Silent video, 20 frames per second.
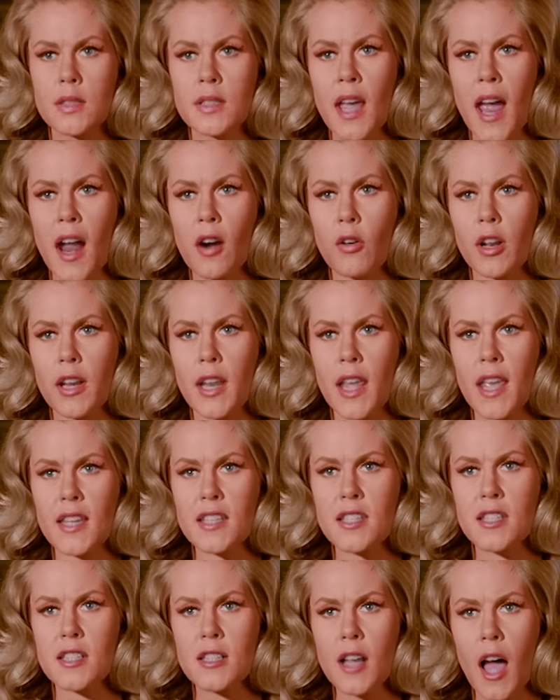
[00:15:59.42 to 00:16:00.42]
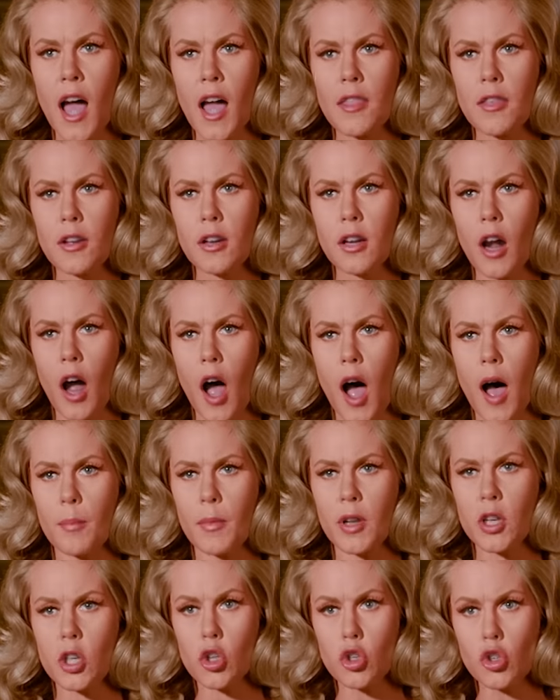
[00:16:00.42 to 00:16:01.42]
Darrin is neither
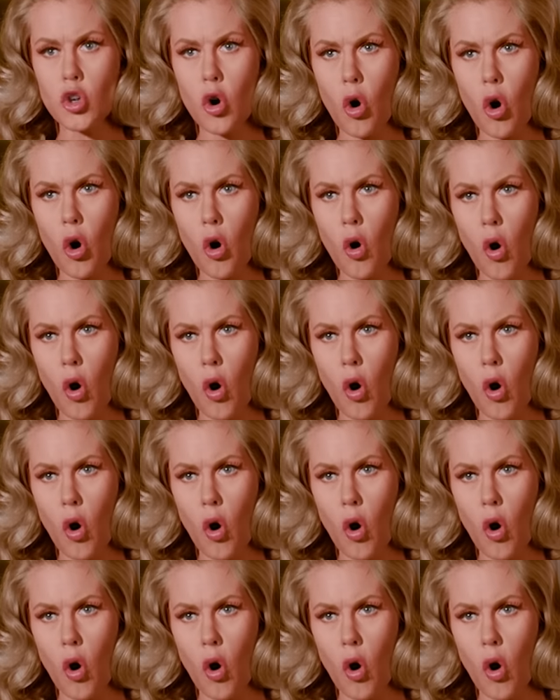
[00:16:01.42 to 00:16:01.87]
common nor